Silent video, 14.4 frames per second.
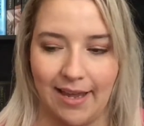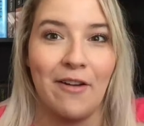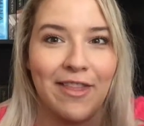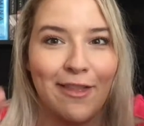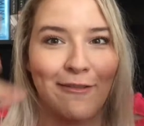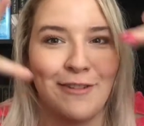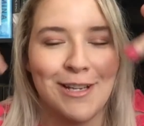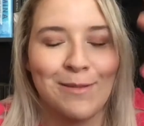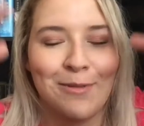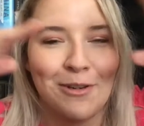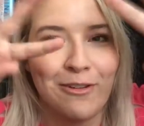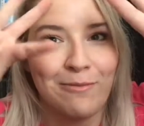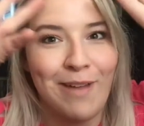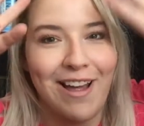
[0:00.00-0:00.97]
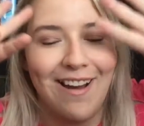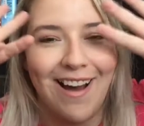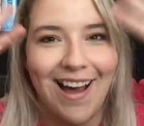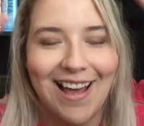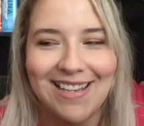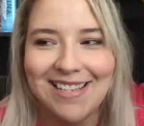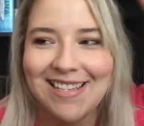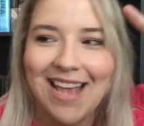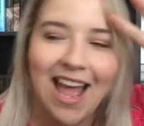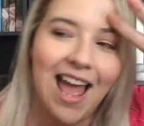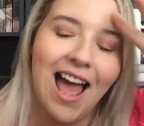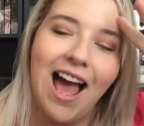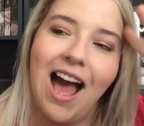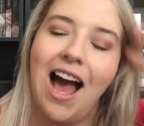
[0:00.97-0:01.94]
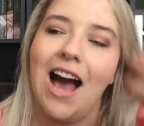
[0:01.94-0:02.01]
I read the first book with my eyes,
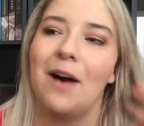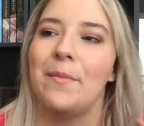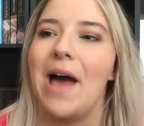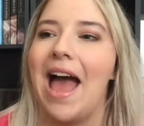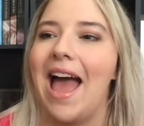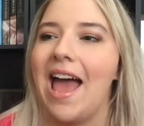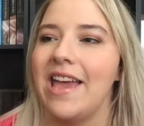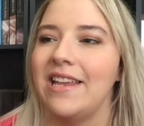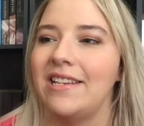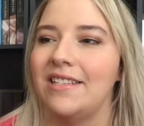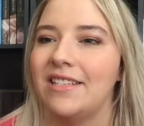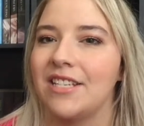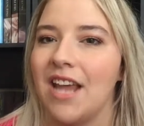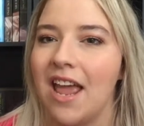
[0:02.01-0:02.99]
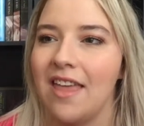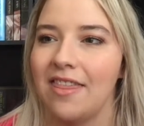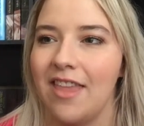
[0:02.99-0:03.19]
and